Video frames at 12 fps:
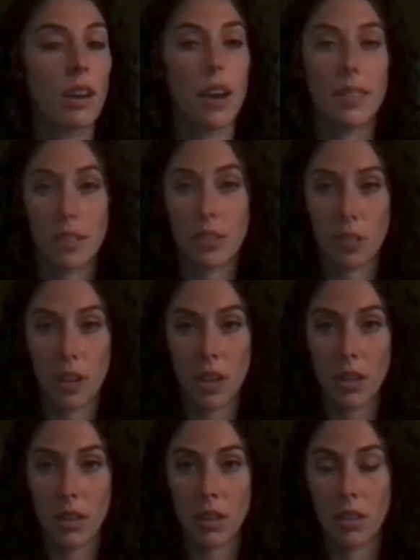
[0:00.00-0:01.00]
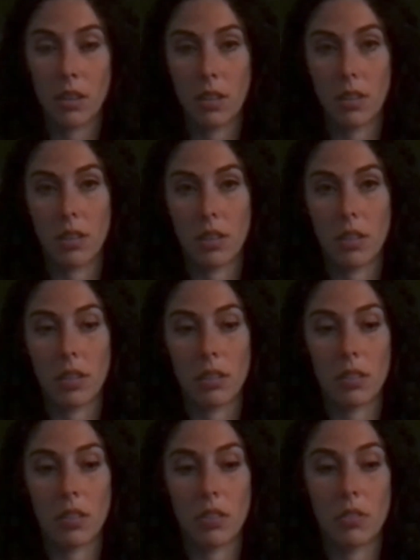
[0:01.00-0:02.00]
I think that's great.
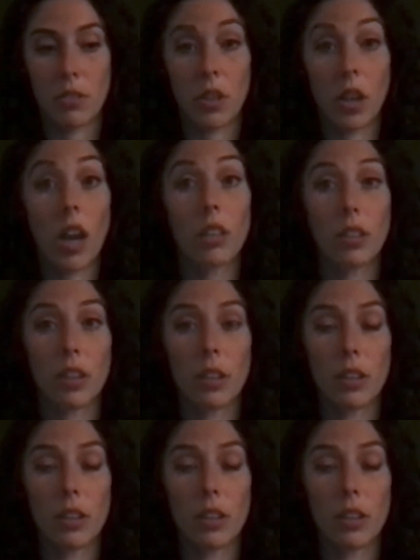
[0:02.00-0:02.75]
For color.